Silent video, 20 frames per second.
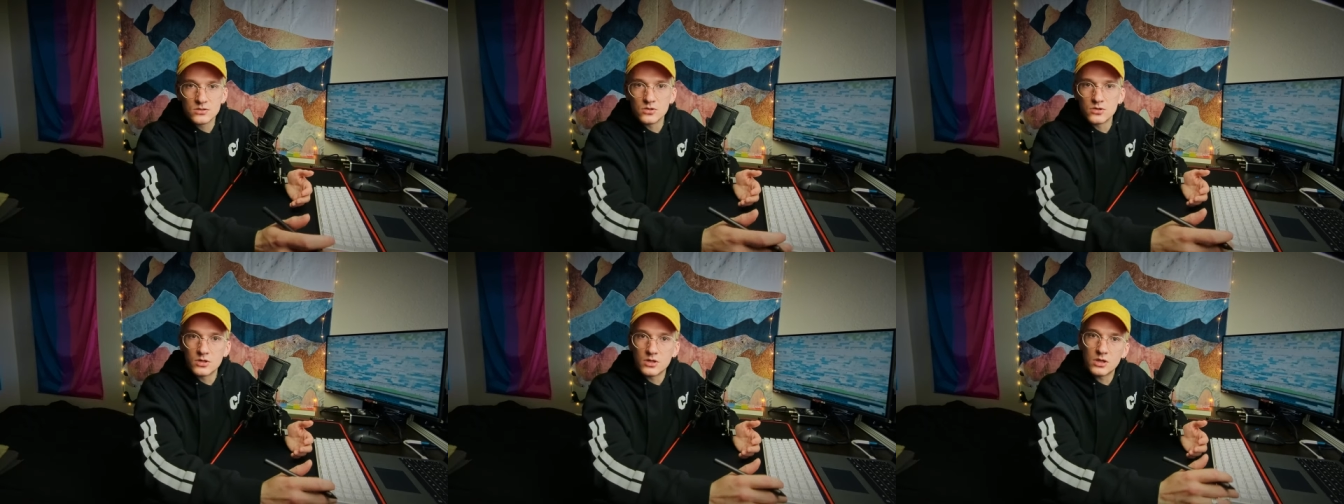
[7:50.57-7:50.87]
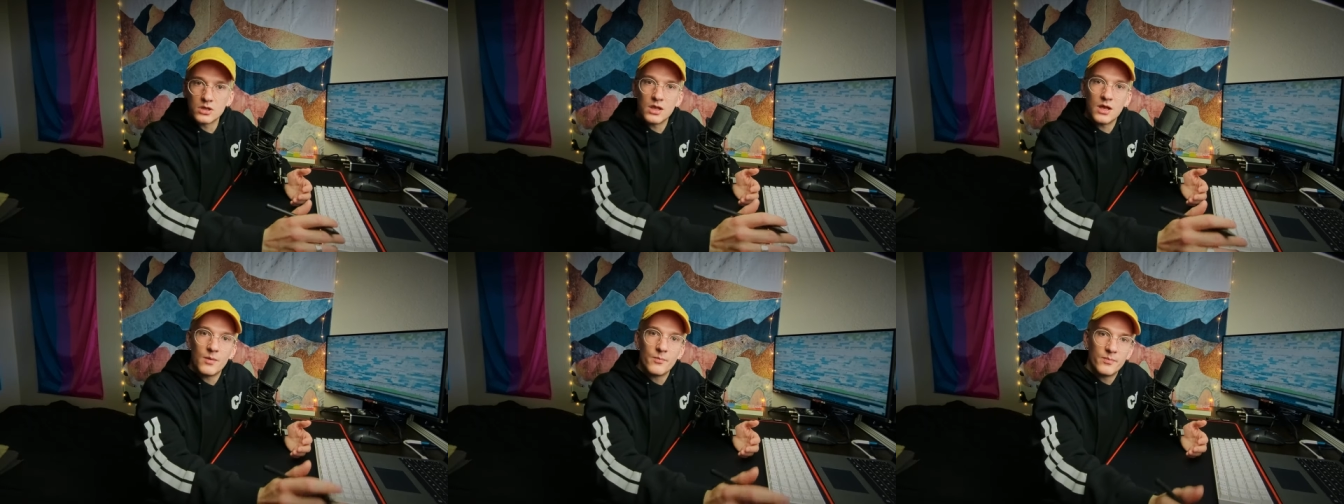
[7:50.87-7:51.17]
look a
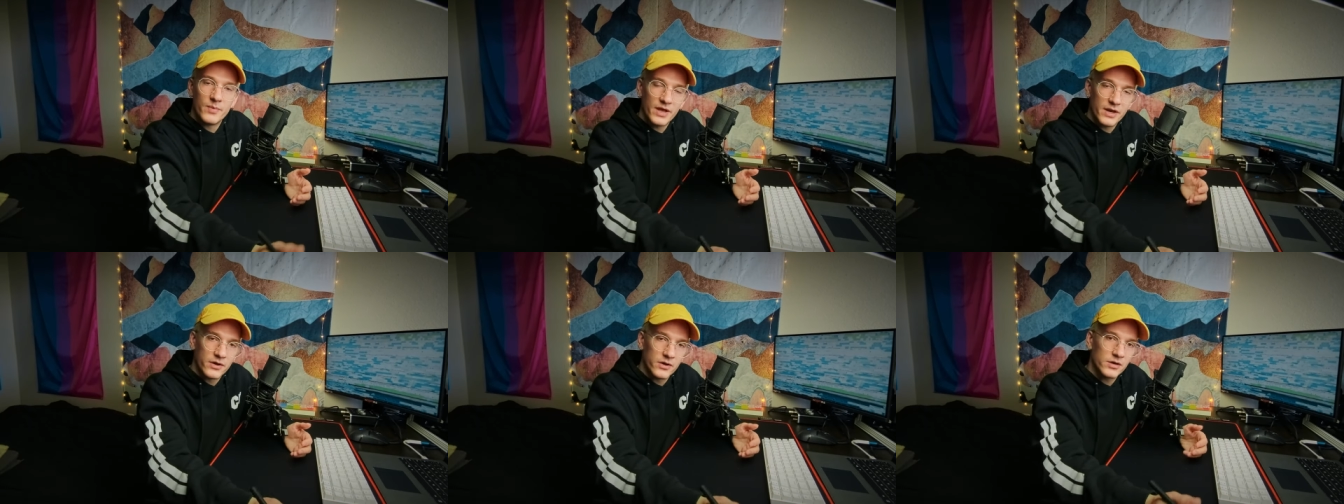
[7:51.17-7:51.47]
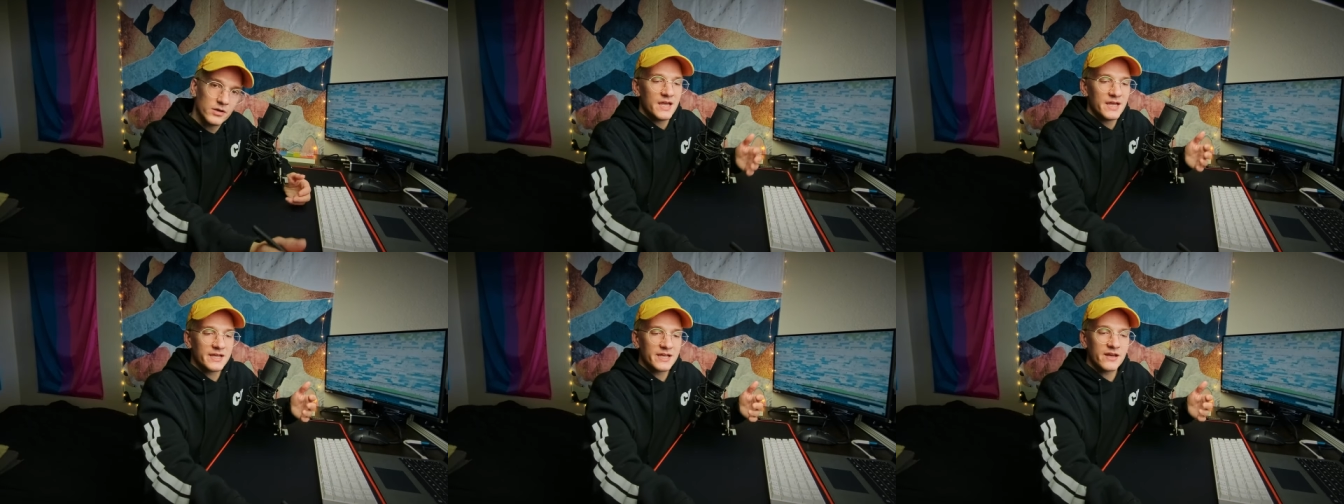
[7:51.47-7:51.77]
lot
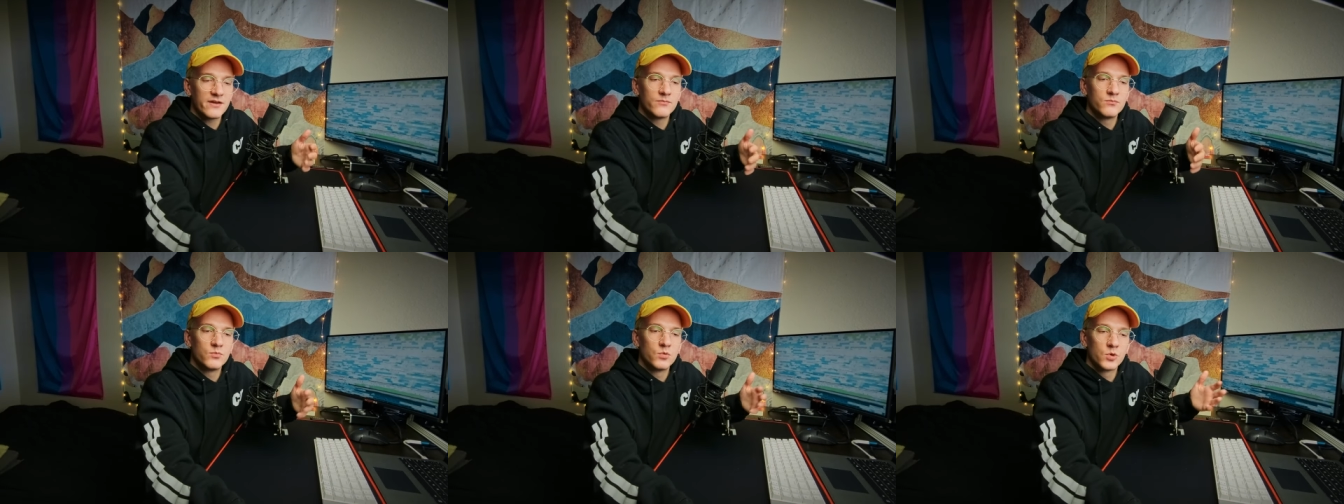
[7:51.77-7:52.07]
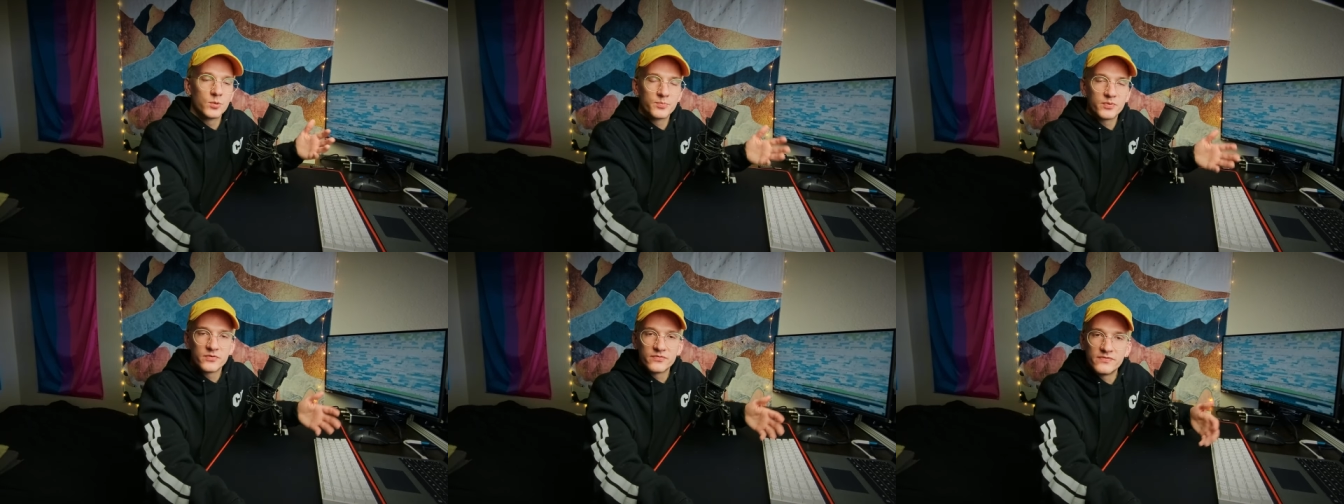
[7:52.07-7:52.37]
better and kind of
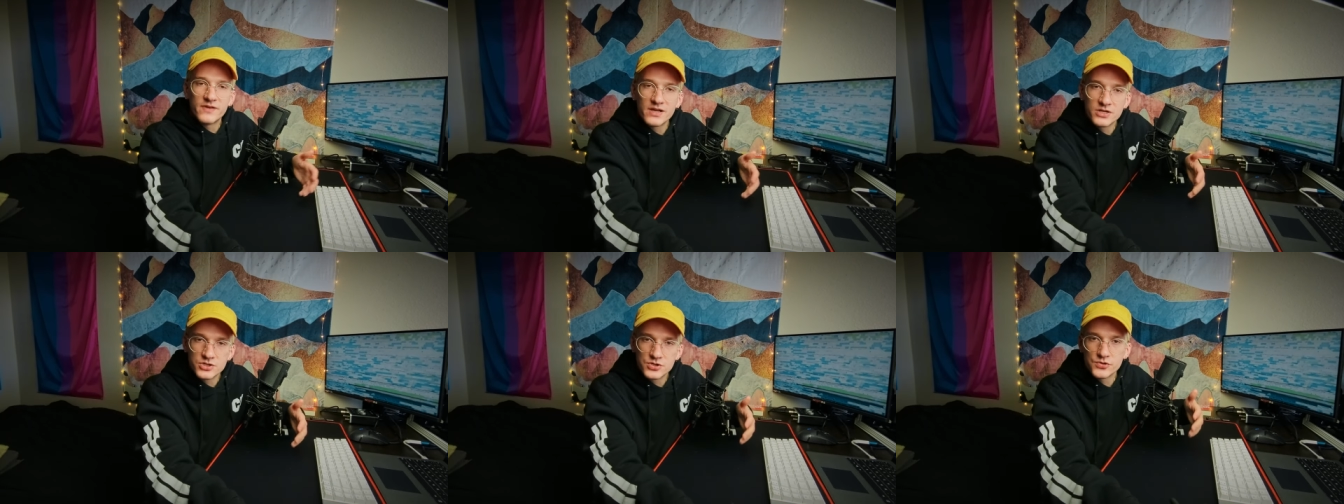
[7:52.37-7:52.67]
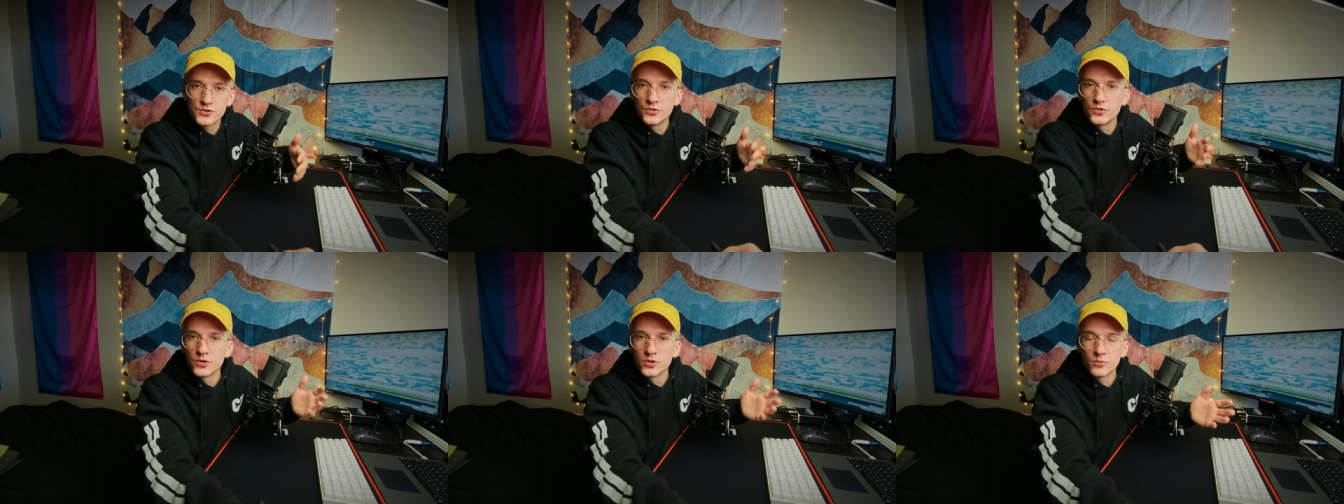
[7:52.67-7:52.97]
more
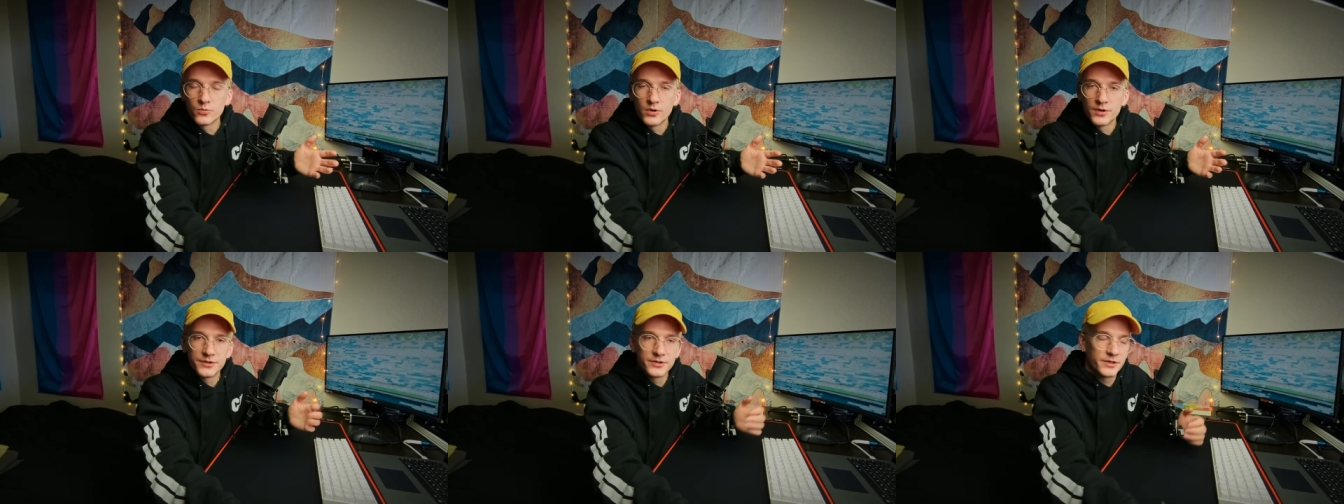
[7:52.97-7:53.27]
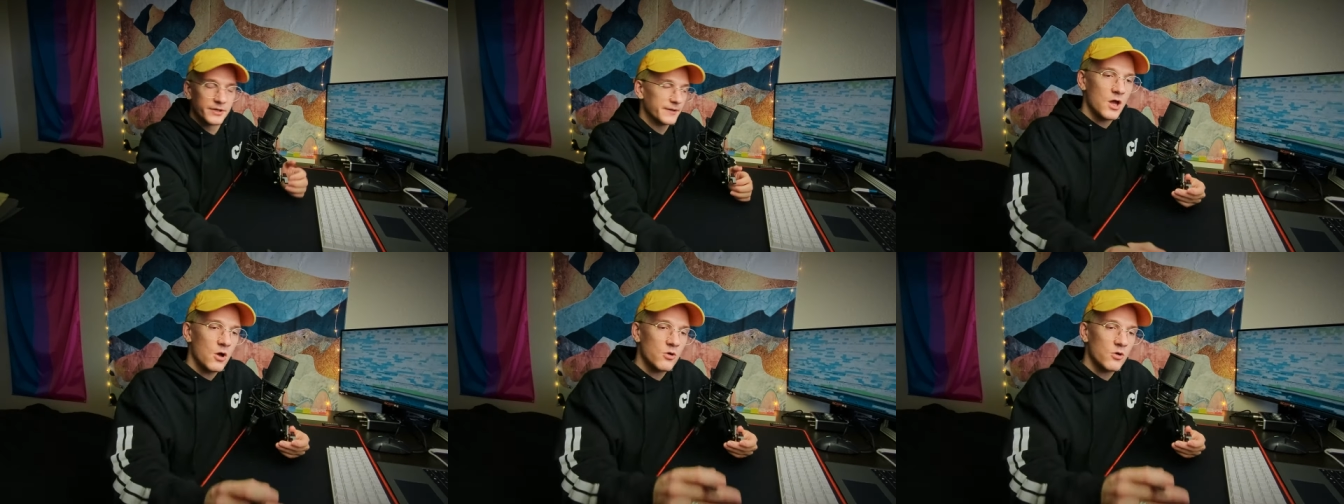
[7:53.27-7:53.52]
professional or whatnot.